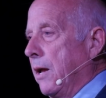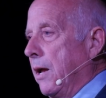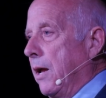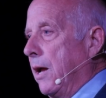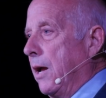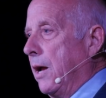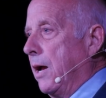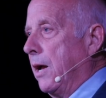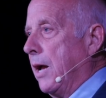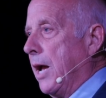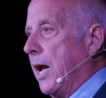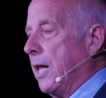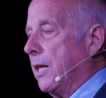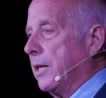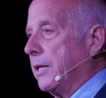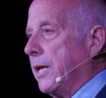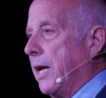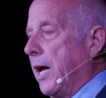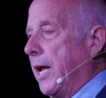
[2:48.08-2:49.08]

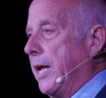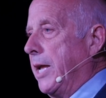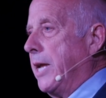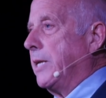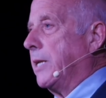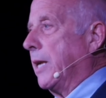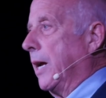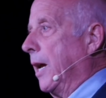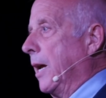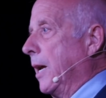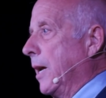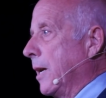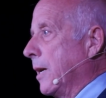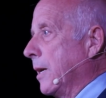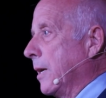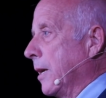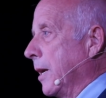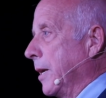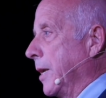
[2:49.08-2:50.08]
Al-Qaeda
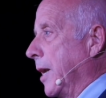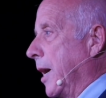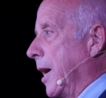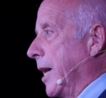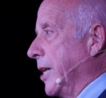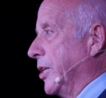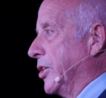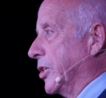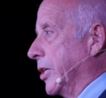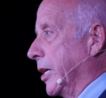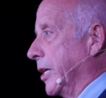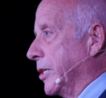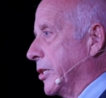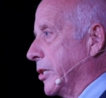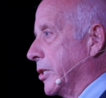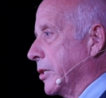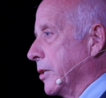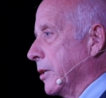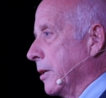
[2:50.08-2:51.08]
and
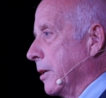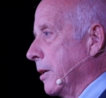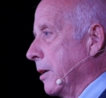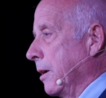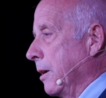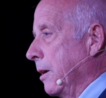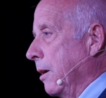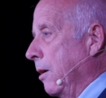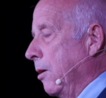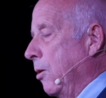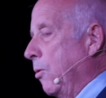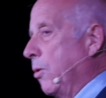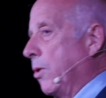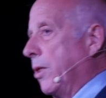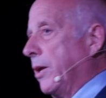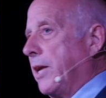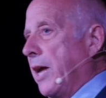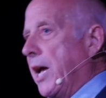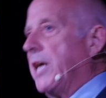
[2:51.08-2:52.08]
ISIS, who are
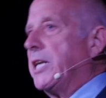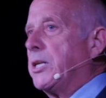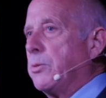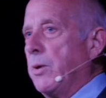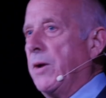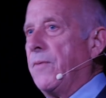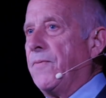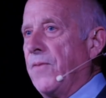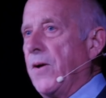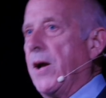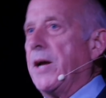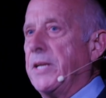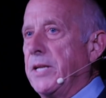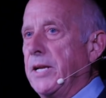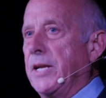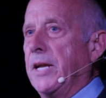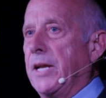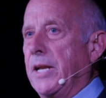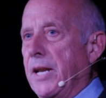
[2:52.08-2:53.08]
the guys we're
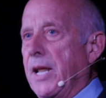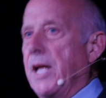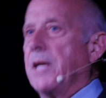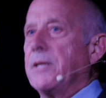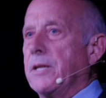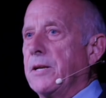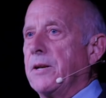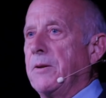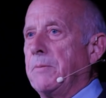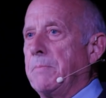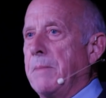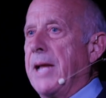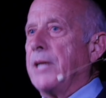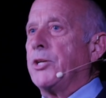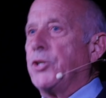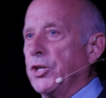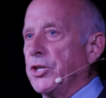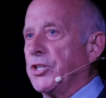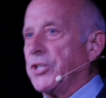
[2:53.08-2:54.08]
fighting in London and
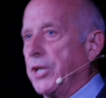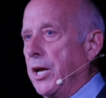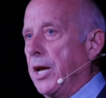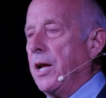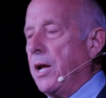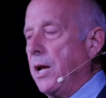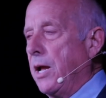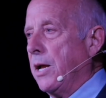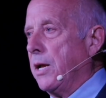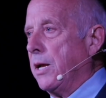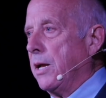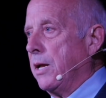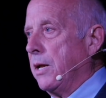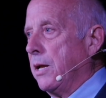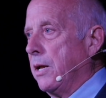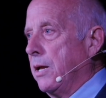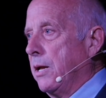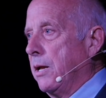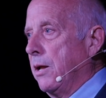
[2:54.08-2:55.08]
Manchester,
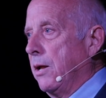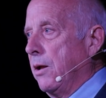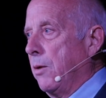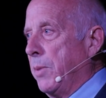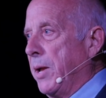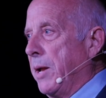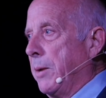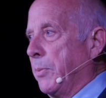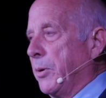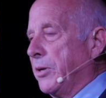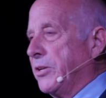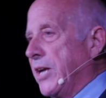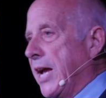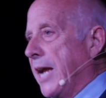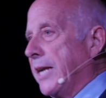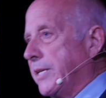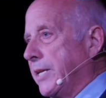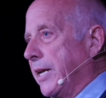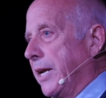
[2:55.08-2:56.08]
being
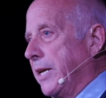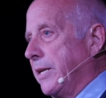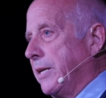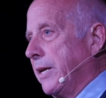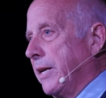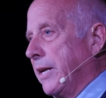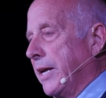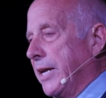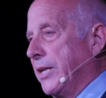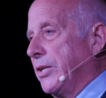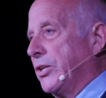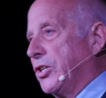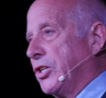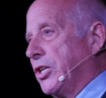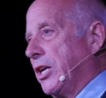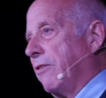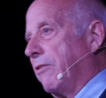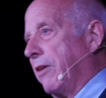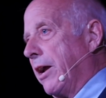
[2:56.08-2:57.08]
protected in
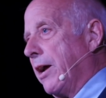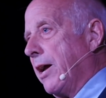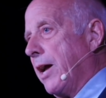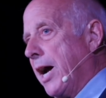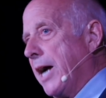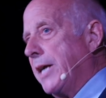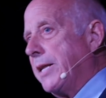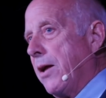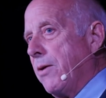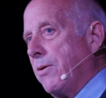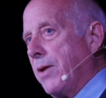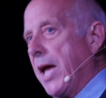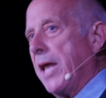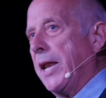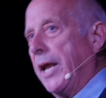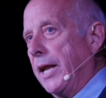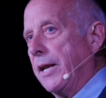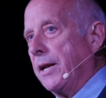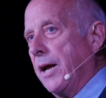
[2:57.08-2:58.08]
Syria. I don't
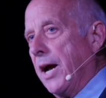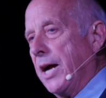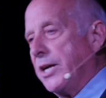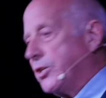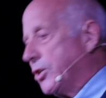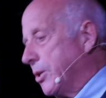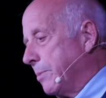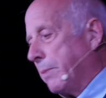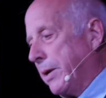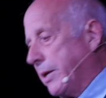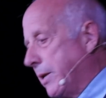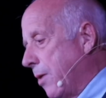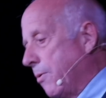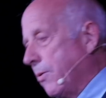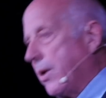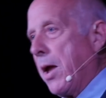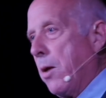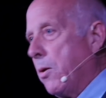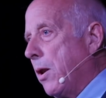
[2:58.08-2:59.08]
get it. I simply
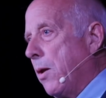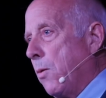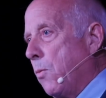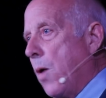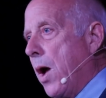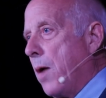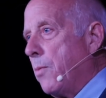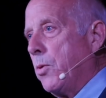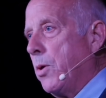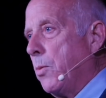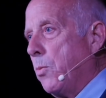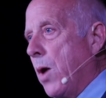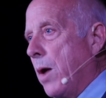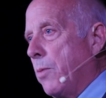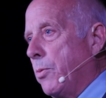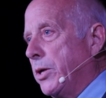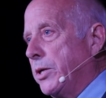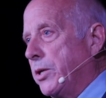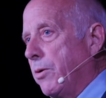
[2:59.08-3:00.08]
don't get why
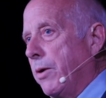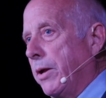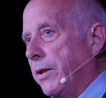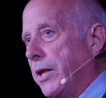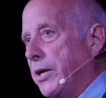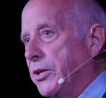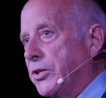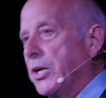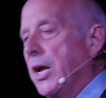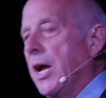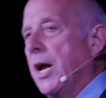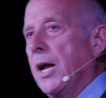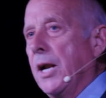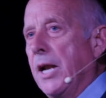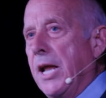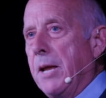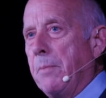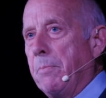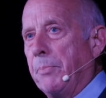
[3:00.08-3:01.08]
we're doing this.
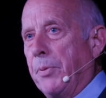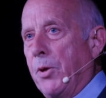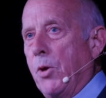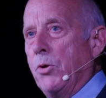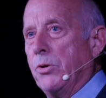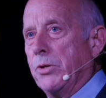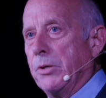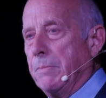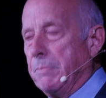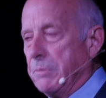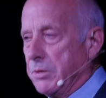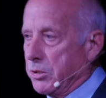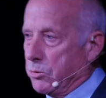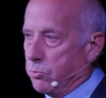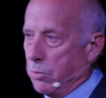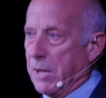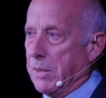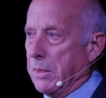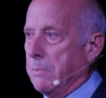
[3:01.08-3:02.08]
Let Putin
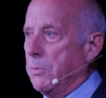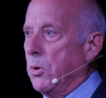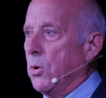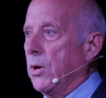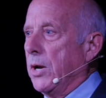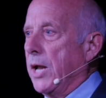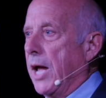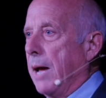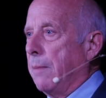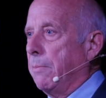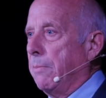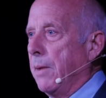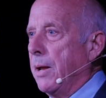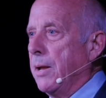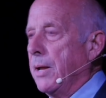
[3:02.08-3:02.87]
sweep them all up.